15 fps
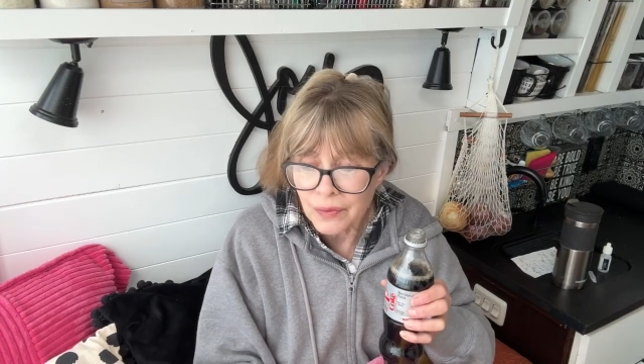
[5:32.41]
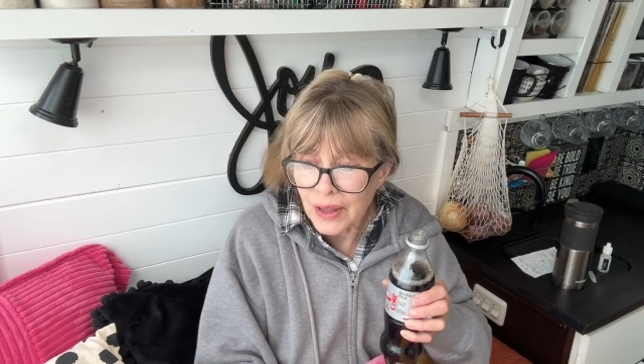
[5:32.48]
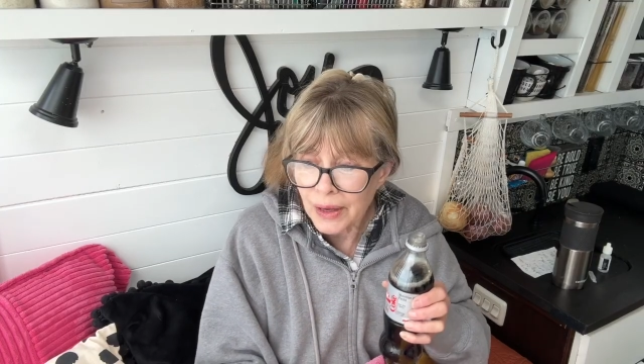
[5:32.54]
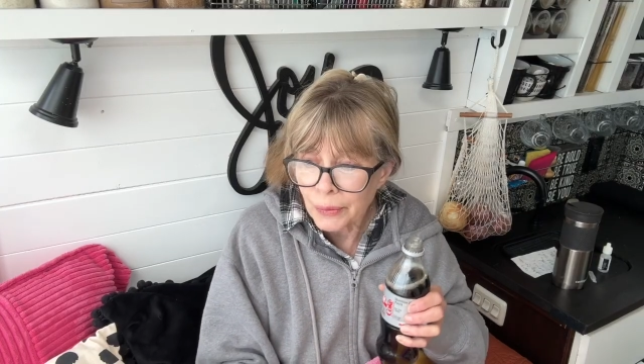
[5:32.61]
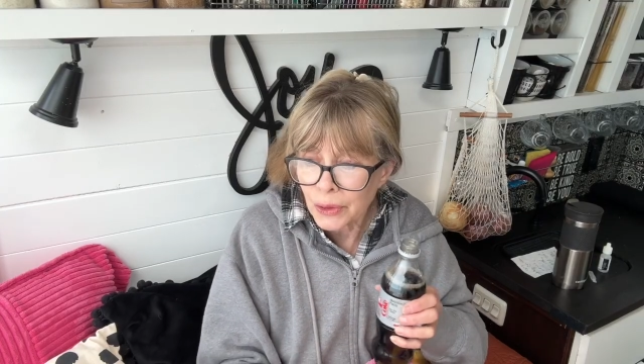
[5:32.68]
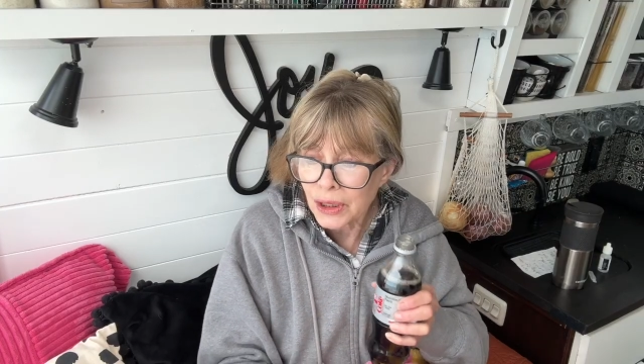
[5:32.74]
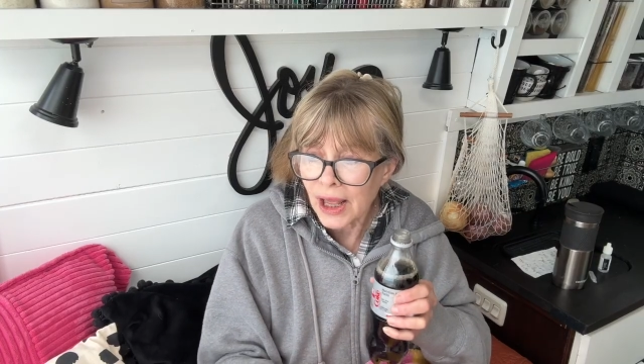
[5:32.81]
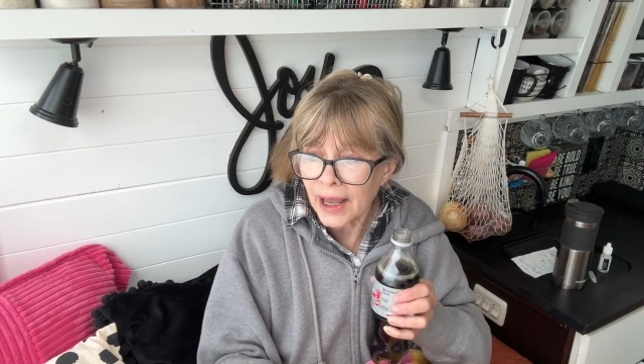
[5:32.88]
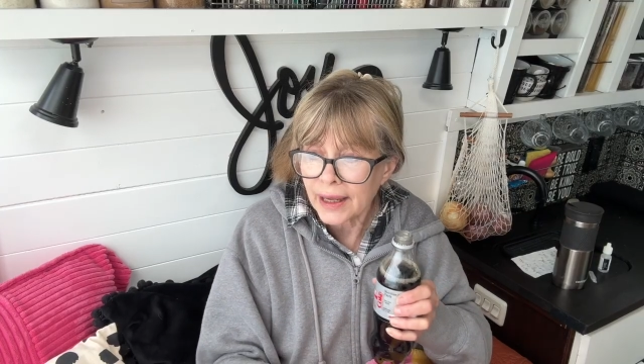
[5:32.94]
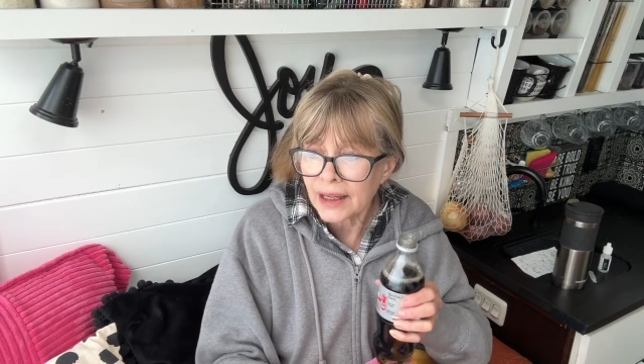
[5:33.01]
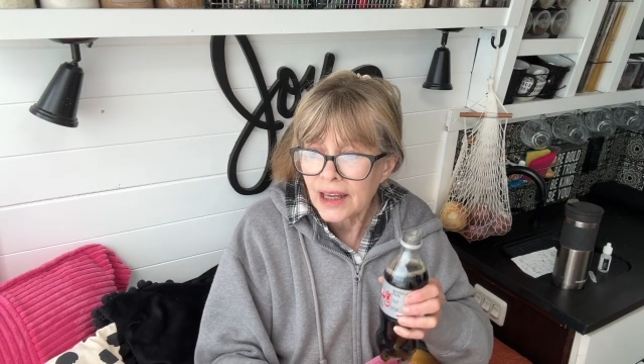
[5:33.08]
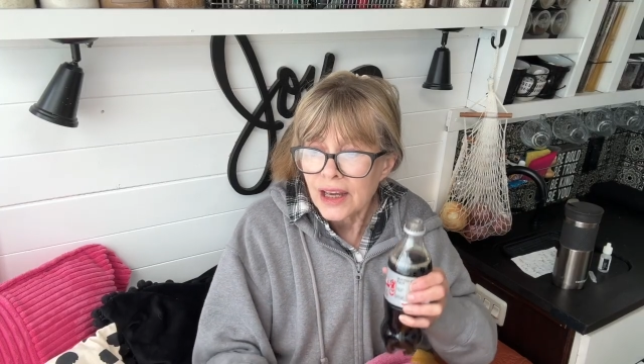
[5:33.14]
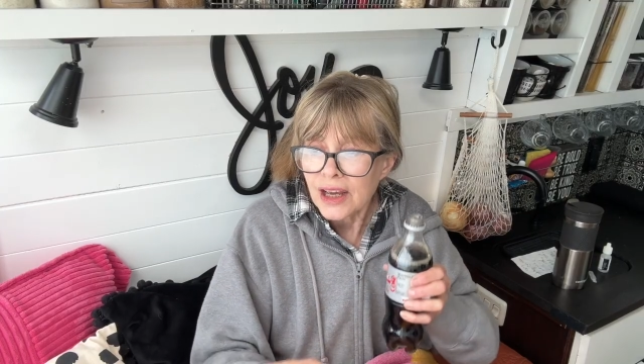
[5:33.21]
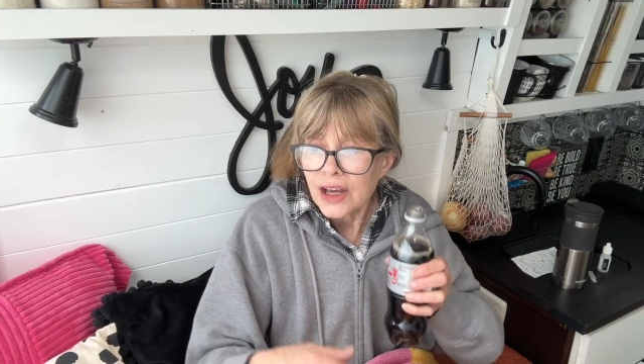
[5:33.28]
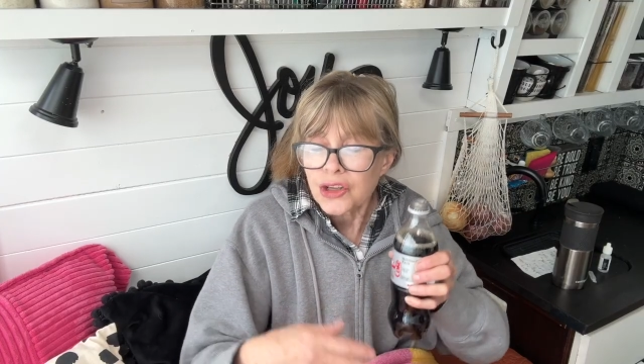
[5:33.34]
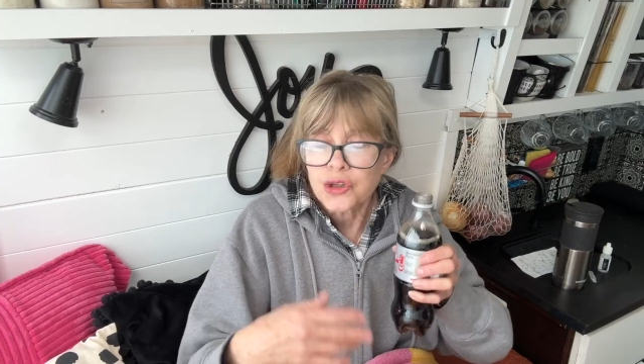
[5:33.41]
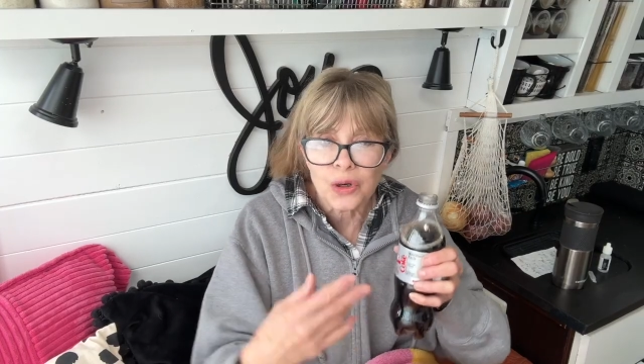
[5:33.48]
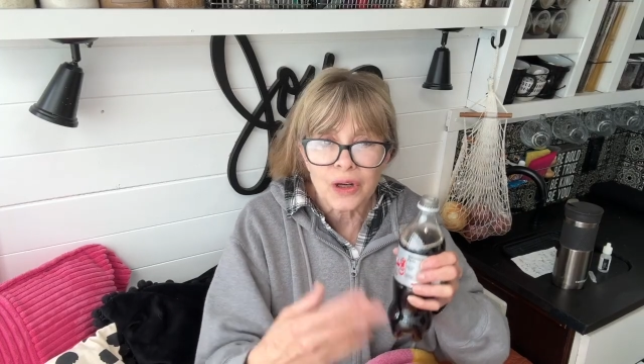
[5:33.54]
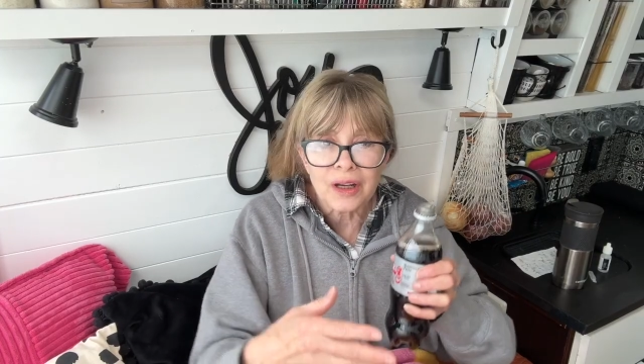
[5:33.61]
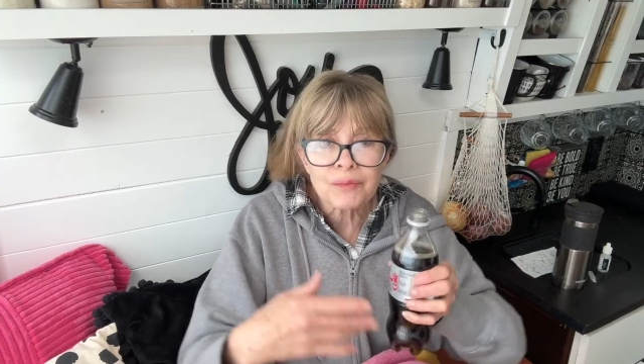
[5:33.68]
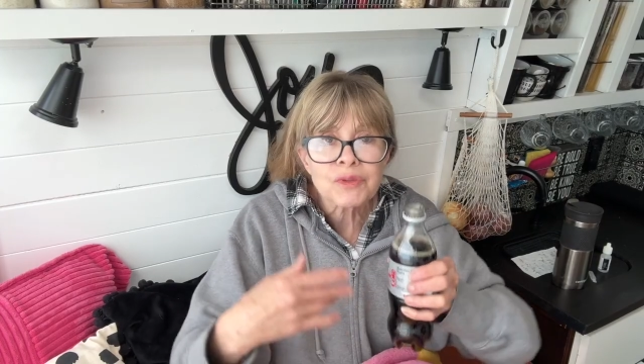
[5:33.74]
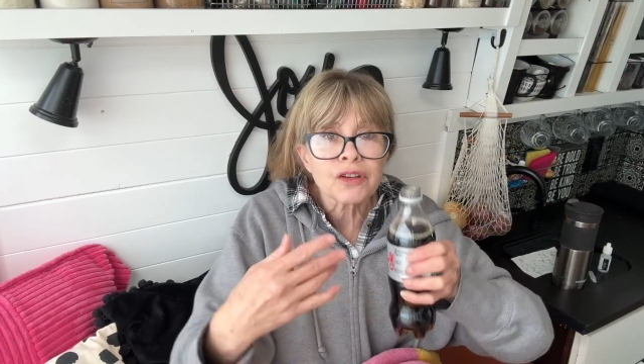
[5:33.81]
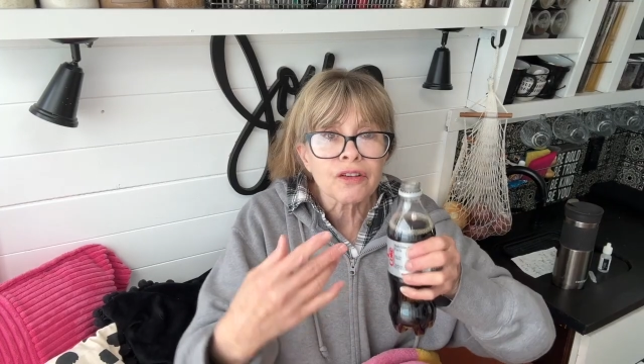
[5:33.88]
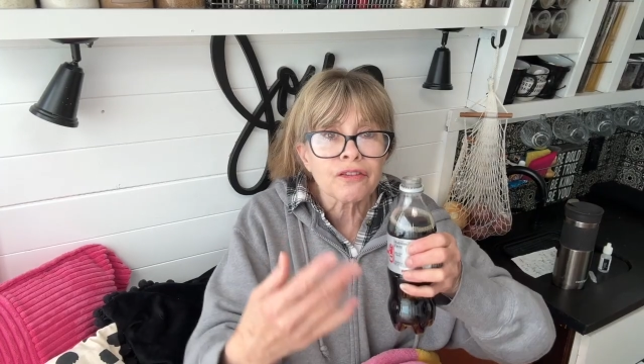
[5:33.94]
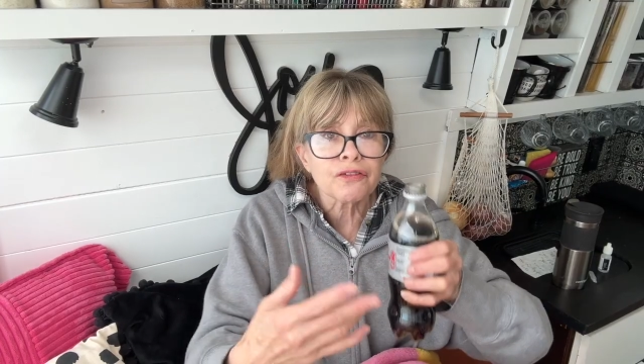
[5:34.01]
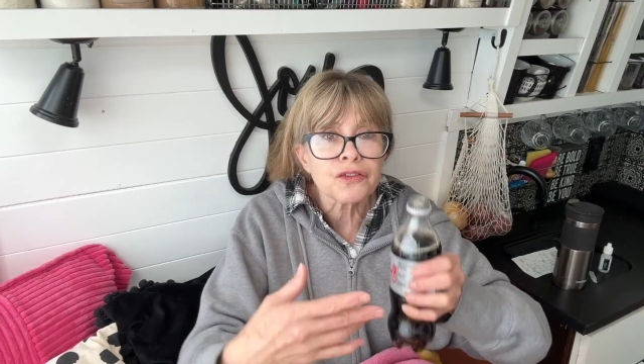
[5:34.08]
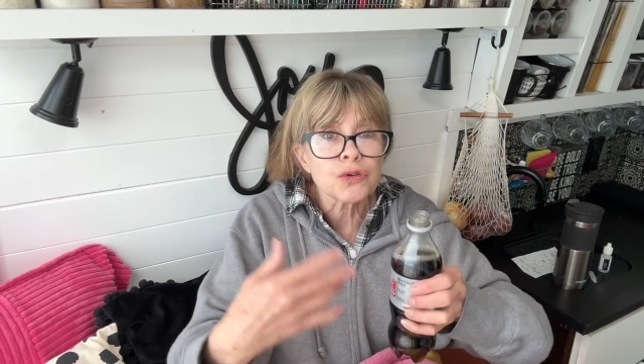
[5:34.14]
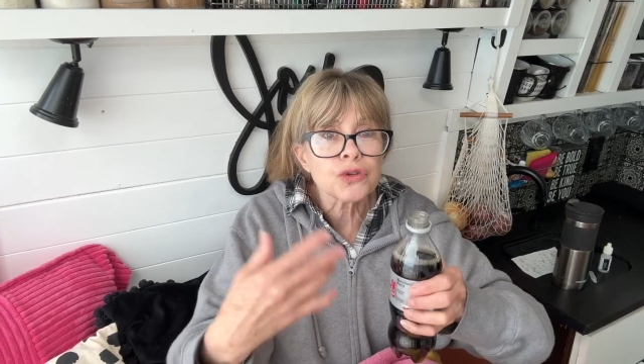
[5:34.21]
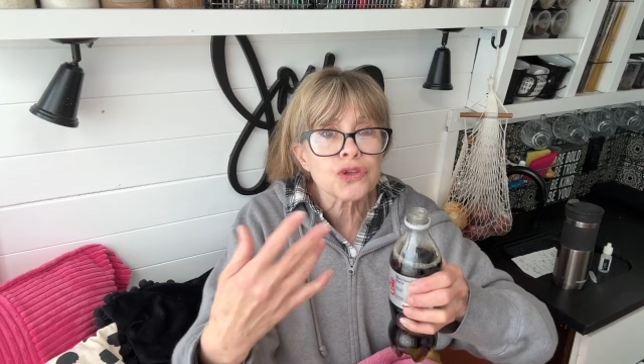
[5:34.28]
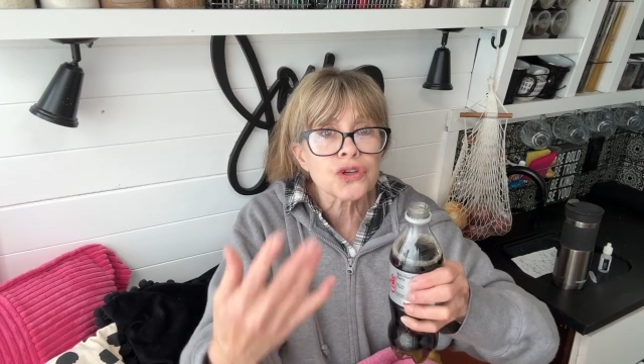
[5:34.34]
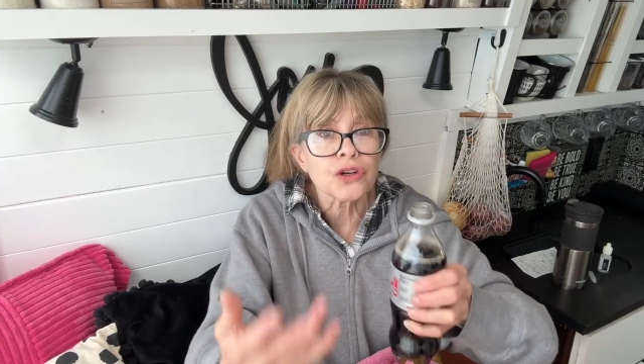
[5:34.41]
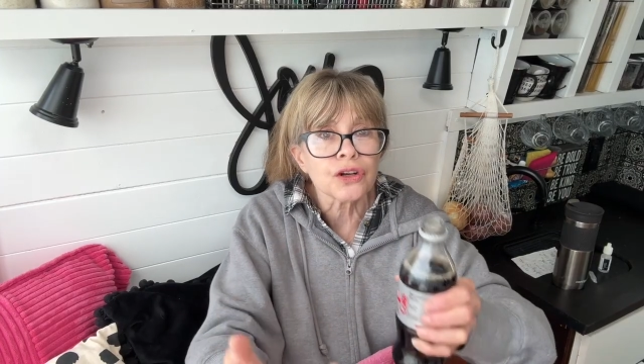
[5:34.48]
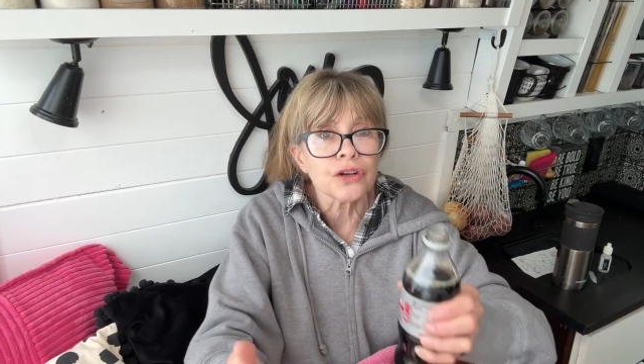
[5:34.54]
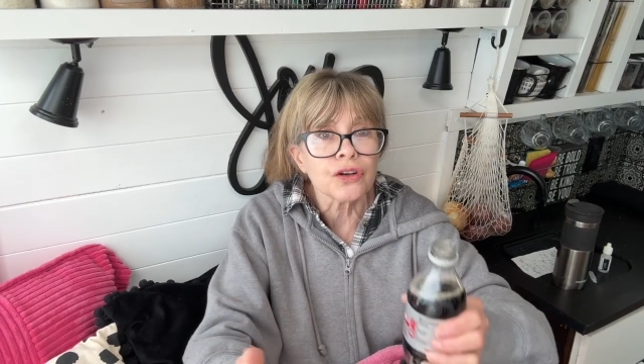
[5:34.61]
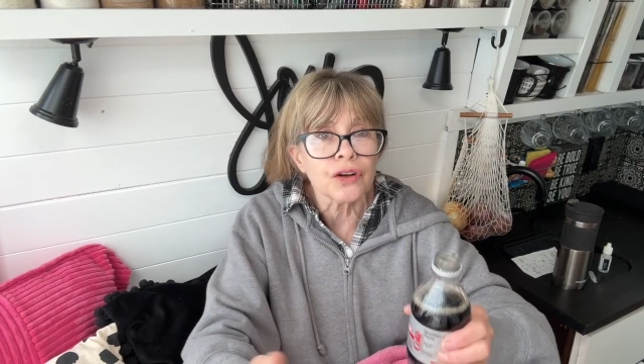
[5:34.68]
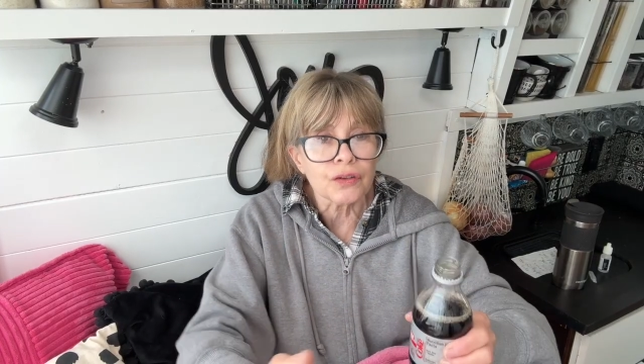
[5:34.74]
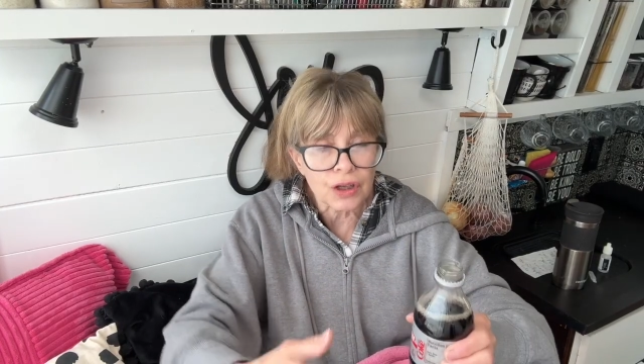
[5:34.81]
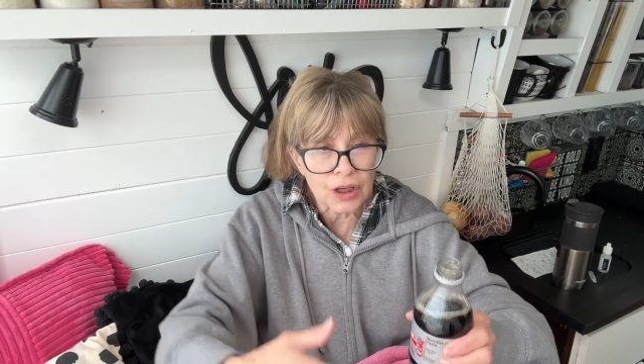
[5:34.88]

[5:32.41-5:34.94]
They were like dreams of future